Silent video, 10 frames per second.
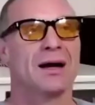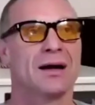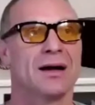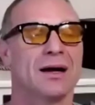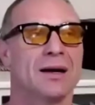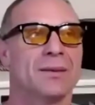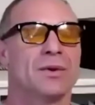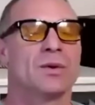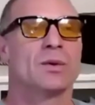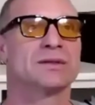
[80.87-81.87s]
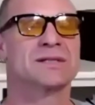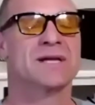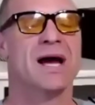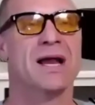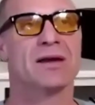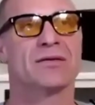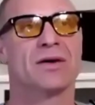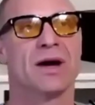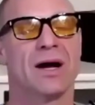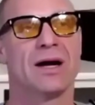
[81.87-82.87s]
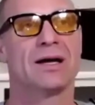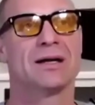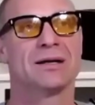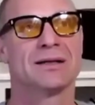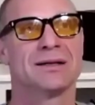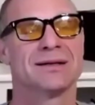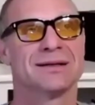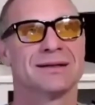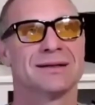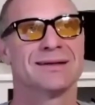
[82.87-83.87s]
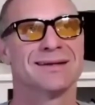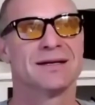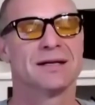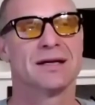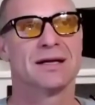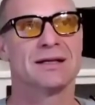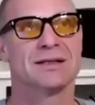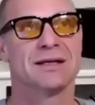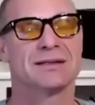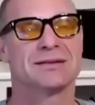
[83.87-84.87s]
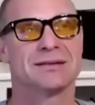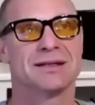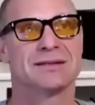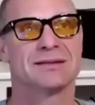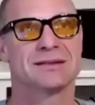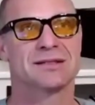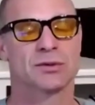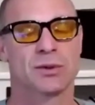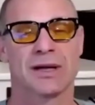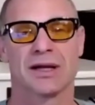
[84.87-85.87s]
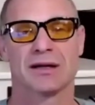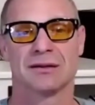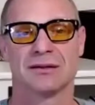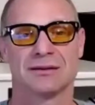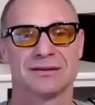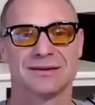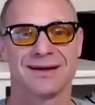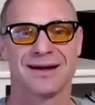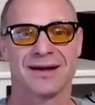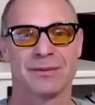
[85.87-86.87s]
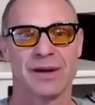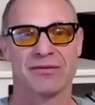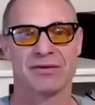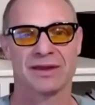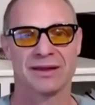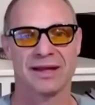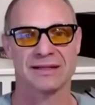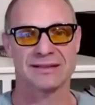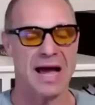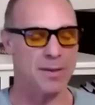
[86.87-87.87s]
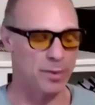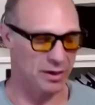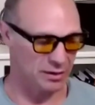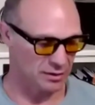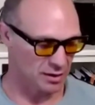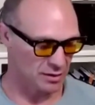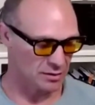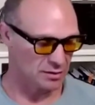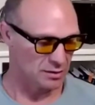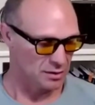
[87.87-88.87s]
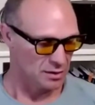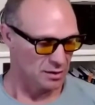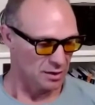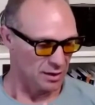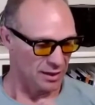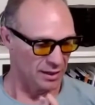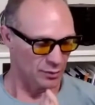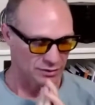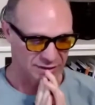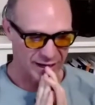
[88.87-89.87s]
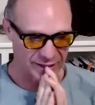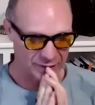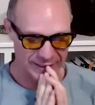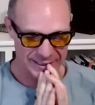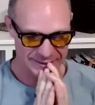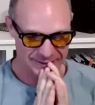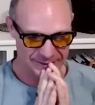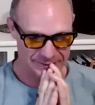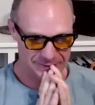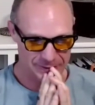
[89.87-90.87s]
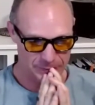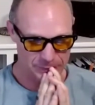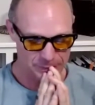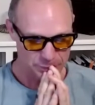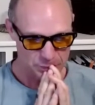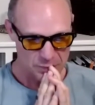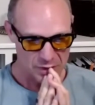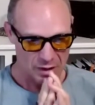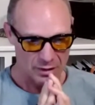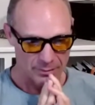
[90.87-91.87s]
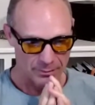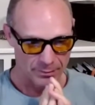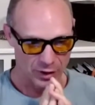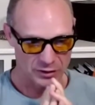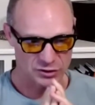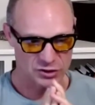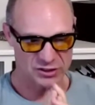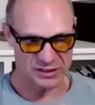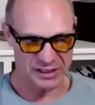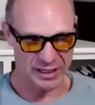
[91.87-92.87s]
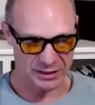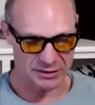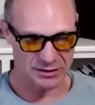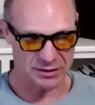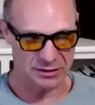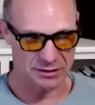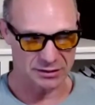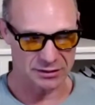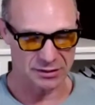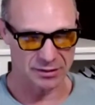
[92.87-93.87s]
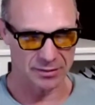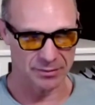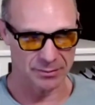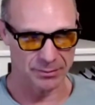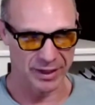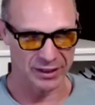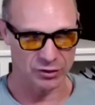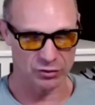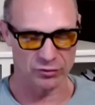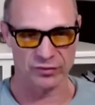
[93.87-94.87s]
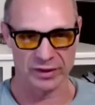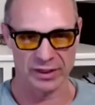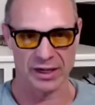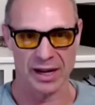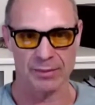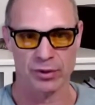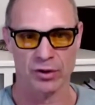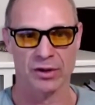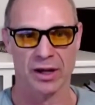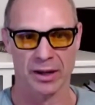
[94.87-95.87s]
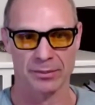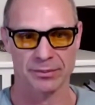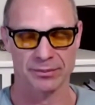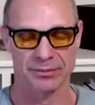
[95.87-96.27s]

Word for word: Um, well, it's kind of uh, it, it's it's surreal um, everything that has happened and and it was kind of crazy so march 6th my girlfriend and i broke up